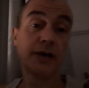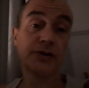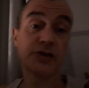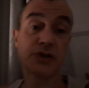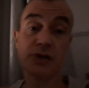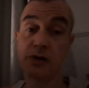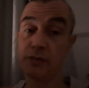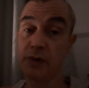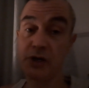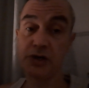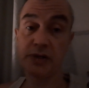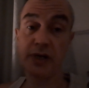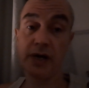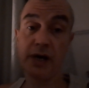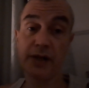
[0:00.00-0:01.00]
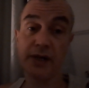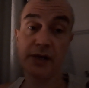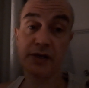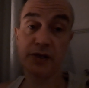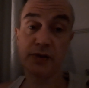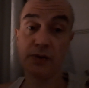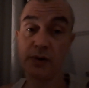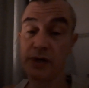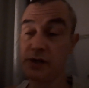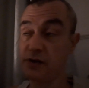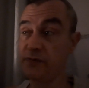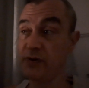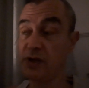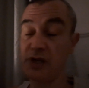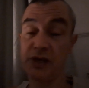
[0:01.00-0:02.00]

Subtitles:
so much there. They did not intervene.